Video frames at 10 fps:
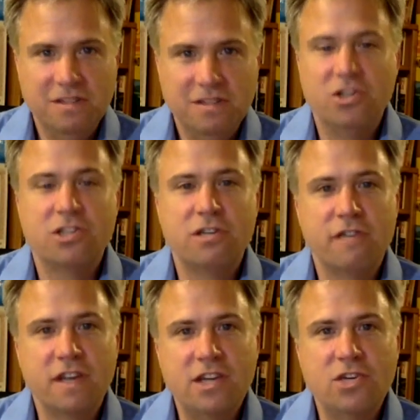
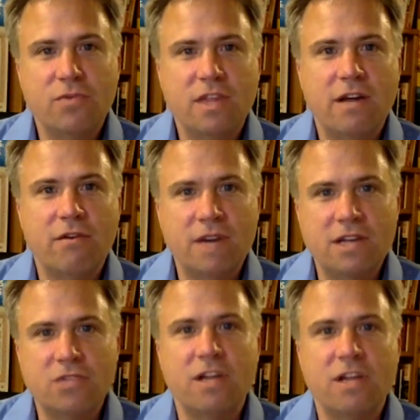justification, without
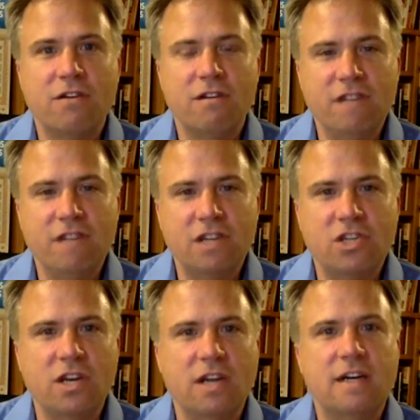arrest, without
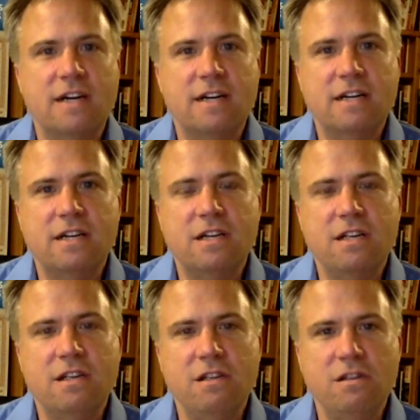conviction,
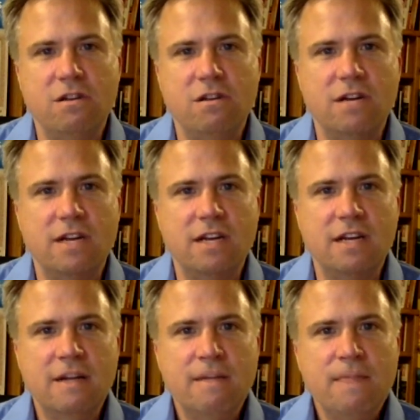and
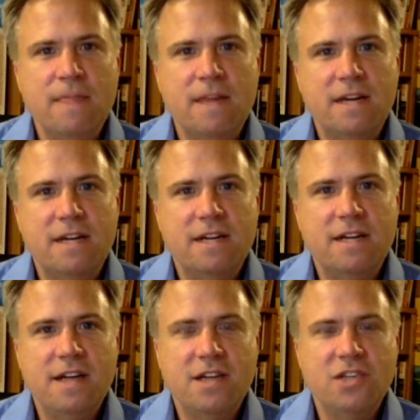
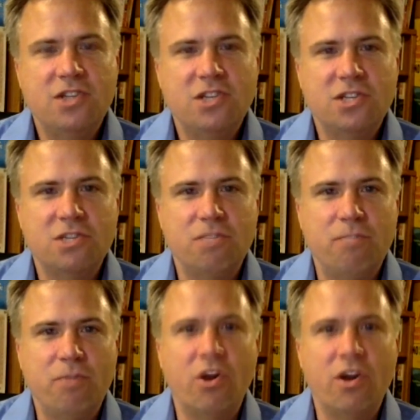has just
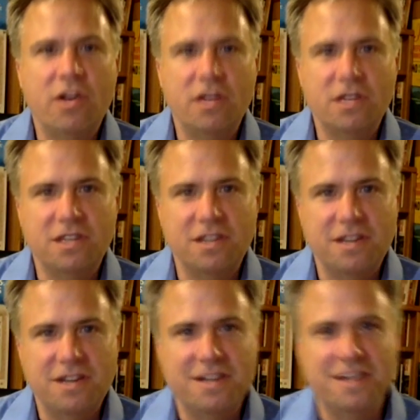pardoned
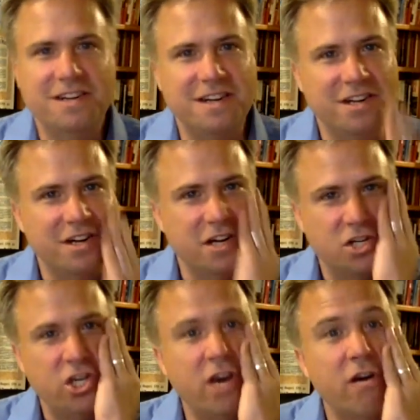a
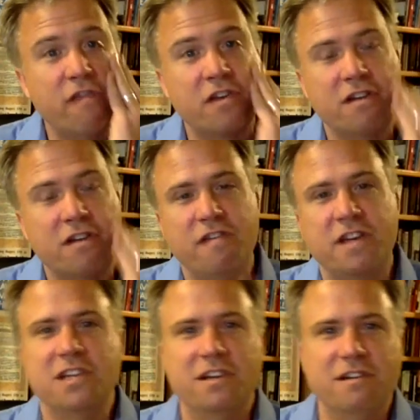sheriff
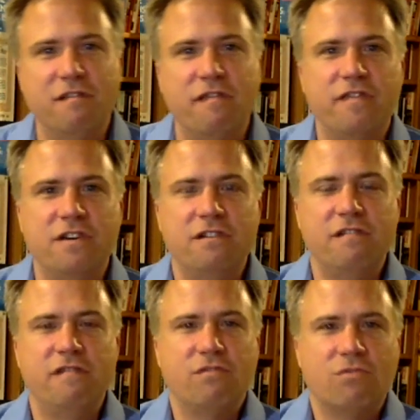convicted of
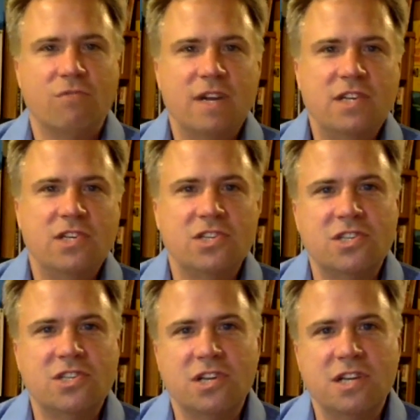
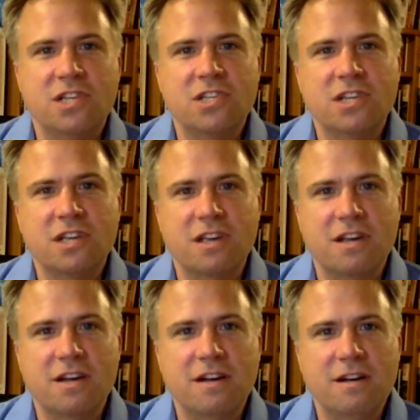racist, sadistic
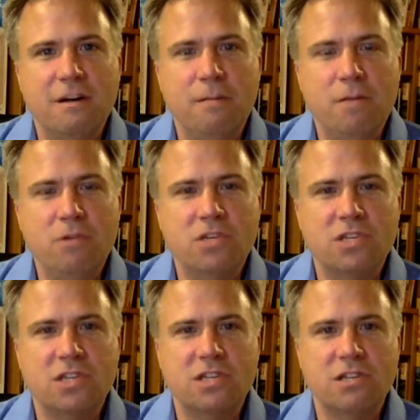
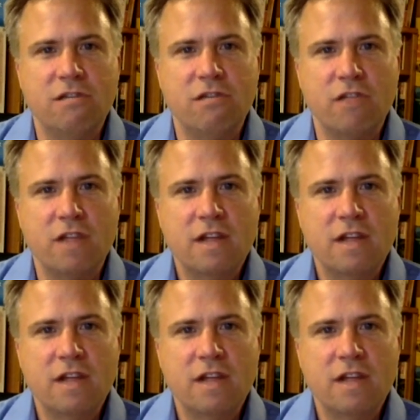abuses and so forth.